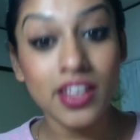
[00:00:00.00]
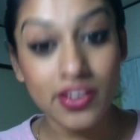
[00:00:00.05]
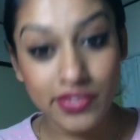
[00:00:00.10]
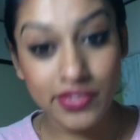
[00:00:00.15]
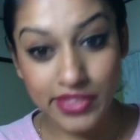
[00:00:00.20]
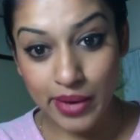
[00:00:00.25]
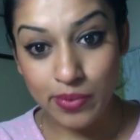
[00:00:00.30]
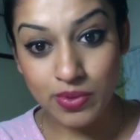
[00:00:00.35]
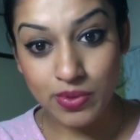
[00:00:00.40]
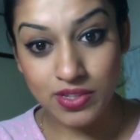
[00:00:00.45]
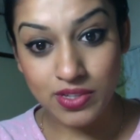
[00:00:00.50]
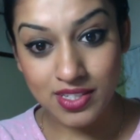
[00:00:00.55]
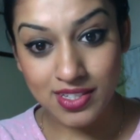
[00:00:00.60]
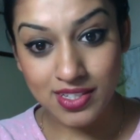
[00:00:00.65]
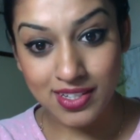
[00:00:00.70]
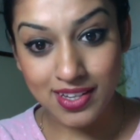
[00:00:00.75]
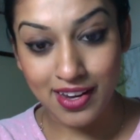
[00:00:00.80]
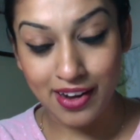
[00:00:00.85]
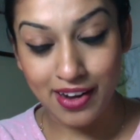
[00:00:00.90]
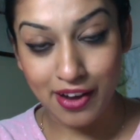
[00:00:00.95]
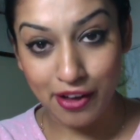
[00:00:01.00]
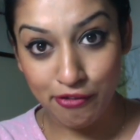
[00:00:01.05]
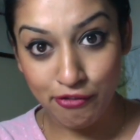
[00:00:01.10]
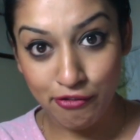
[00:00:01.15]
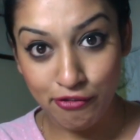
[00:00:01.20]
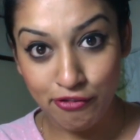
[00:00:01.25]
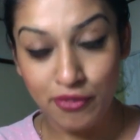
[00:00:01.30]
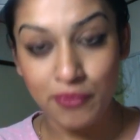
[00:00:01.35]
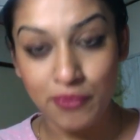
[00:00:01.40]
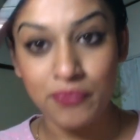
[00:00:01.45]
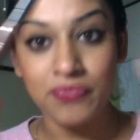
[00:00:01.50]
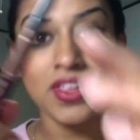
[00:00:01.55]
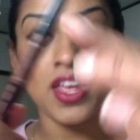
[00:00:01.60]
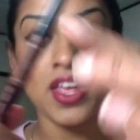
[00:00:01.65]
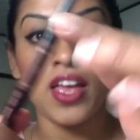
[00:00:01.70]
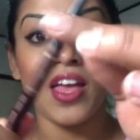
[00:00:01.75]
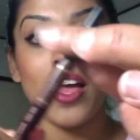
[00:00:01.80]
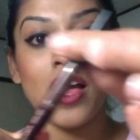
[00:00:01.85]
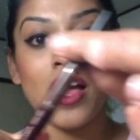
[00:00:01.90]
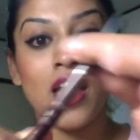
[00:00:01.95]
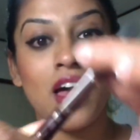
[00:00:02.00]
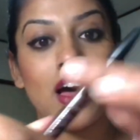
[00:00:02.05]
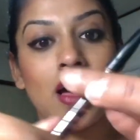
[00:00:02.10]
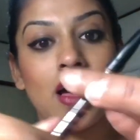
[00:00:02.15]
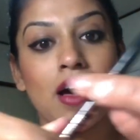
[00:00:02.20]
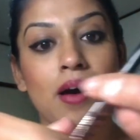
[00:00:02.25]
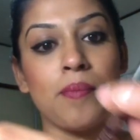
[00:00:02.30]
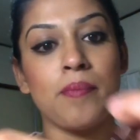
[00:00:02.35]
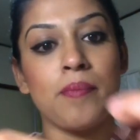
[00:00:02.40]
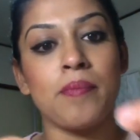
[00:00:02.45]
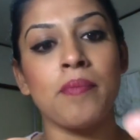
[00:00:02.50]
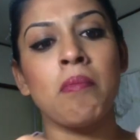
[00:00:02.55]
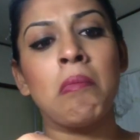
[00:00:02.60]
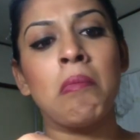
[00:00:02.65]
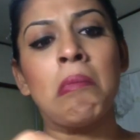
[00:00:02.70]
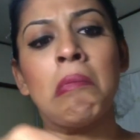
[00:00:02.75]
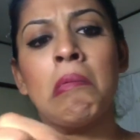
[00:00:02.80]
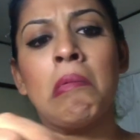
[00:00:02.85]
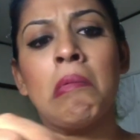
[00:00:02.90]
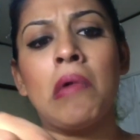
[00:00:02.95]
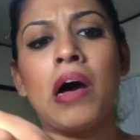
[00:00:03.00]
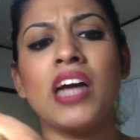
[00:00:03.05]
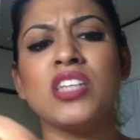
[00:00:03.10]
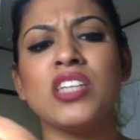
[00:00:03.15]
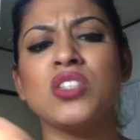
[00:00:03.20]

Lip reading: If that wasn't enough, I